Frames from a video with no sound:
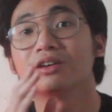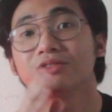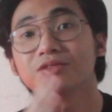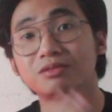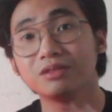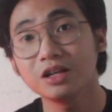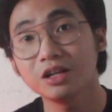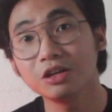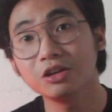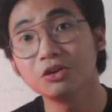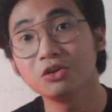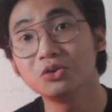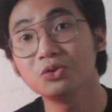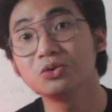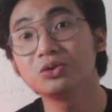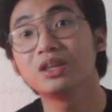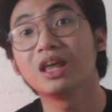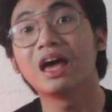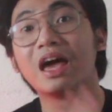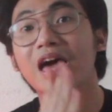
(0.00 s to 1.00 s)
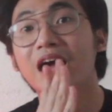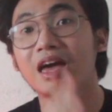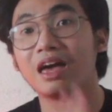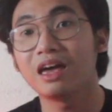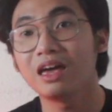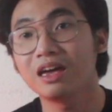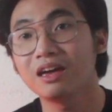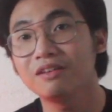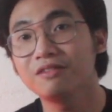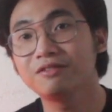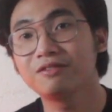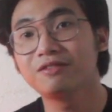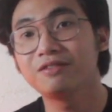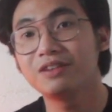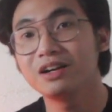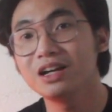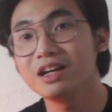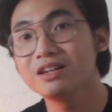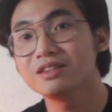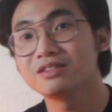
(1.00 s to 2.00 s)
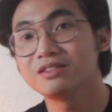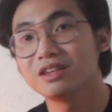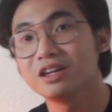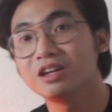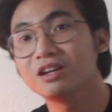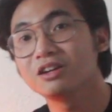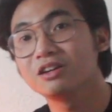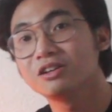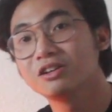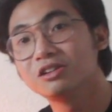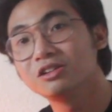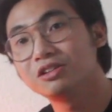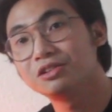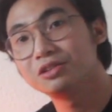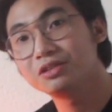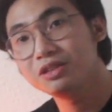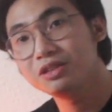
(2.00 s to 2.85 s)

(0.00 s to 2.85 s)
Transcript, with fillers: is renewed every single